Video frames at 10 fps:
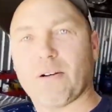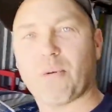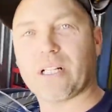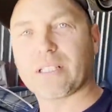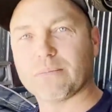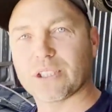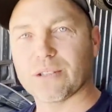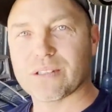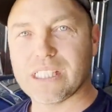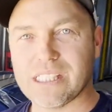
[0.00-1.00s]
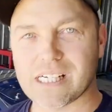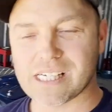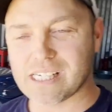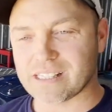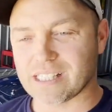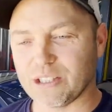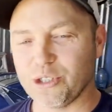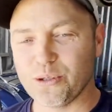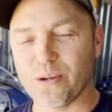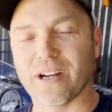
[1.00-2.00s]
welcome to the
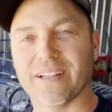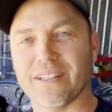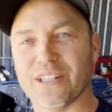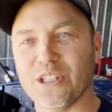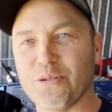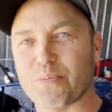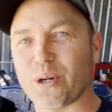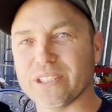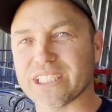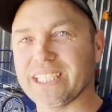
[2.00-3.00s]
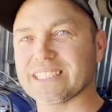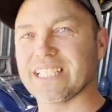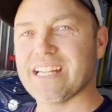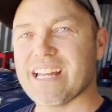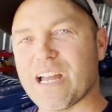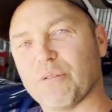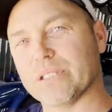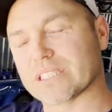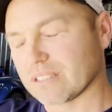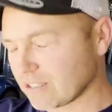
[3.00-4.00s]
new project. We're
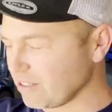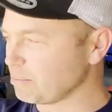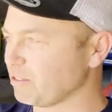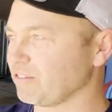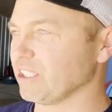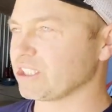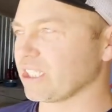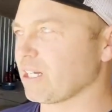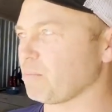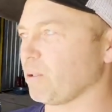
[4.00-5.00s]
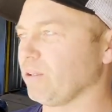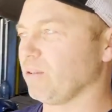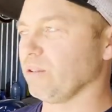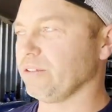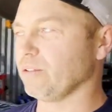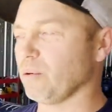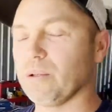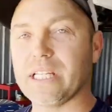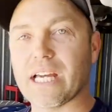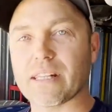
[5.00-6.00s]
still going to be finishing up on all
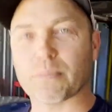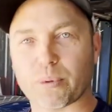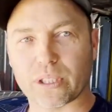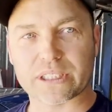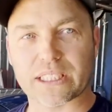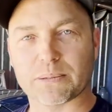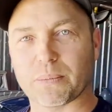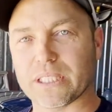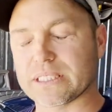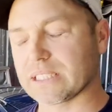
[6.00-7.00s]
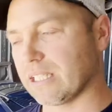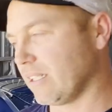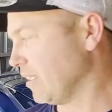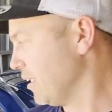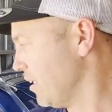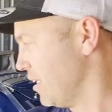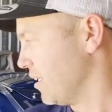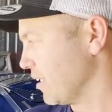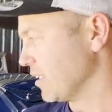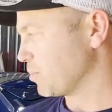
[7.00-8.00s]
the other projects, but
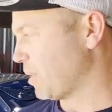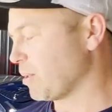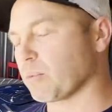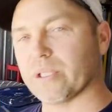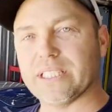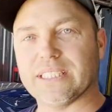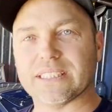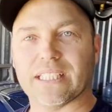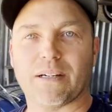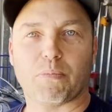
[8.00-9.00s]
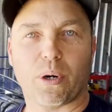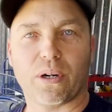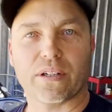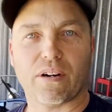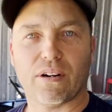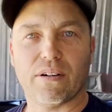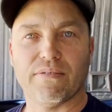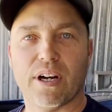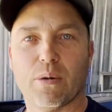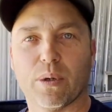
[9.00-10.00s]
this bad boy is now part of
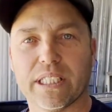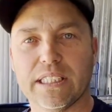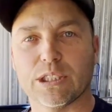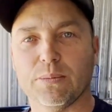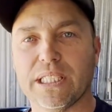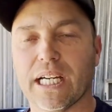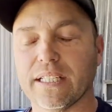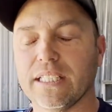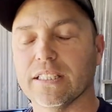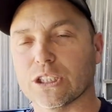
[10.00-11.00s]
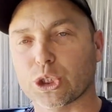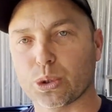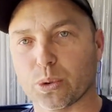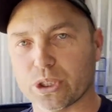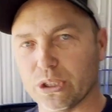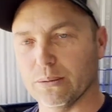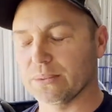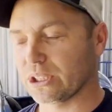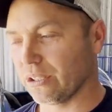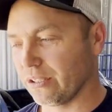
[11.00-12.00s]
what needs to be done in the short term.
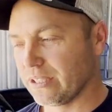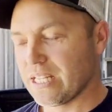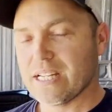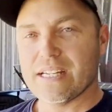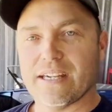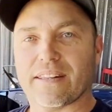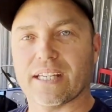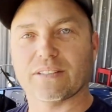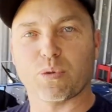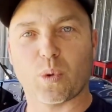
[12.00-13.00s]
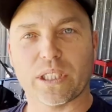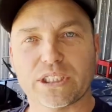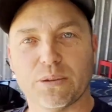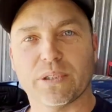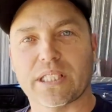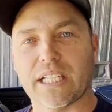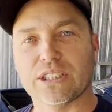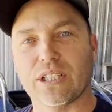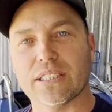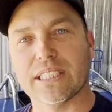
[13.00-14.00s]
So thanks for watching. We'll catch
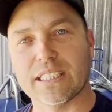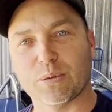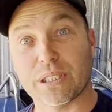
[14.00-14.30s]
you guys next week.